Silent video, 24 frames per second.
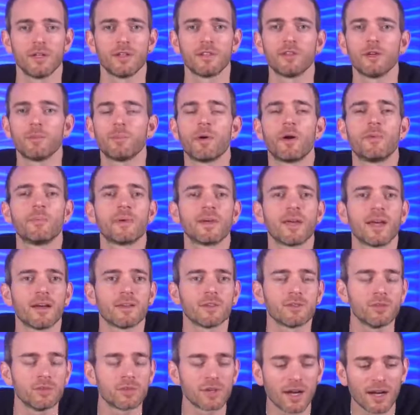They're pumping out
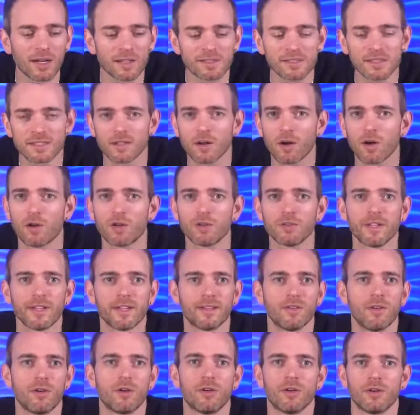new content all day
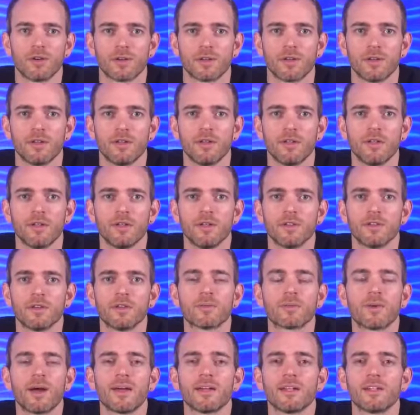long.
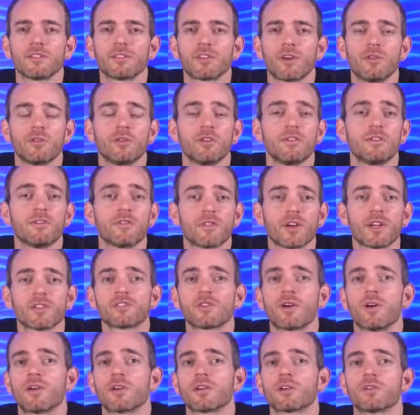They're writing totally fresh
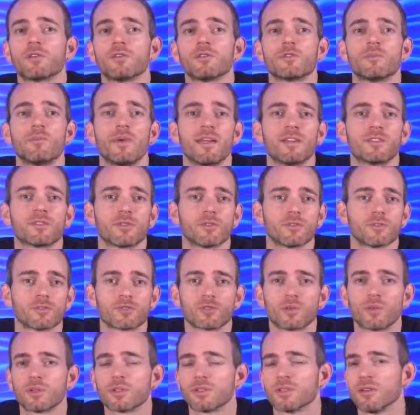articles based on
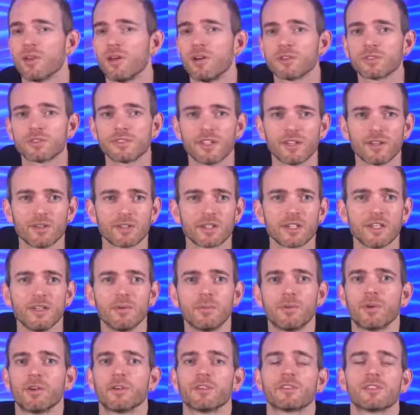short and long tail
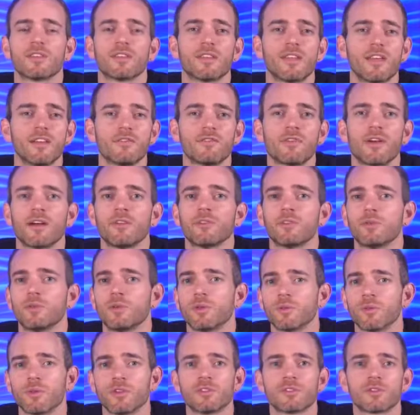keywords that they found
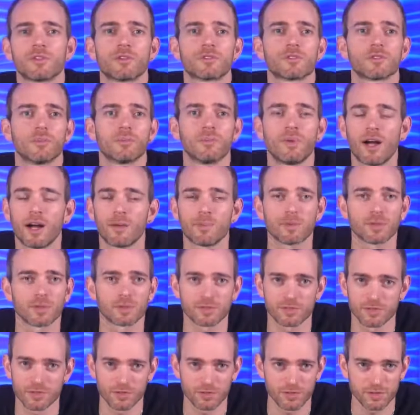doing research on popular
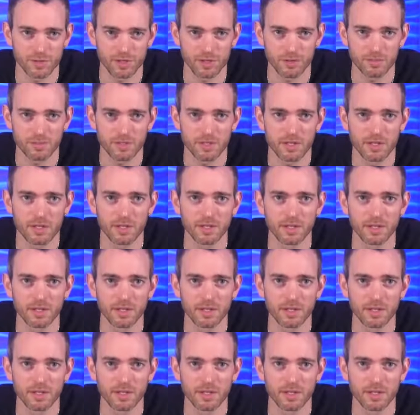search terms.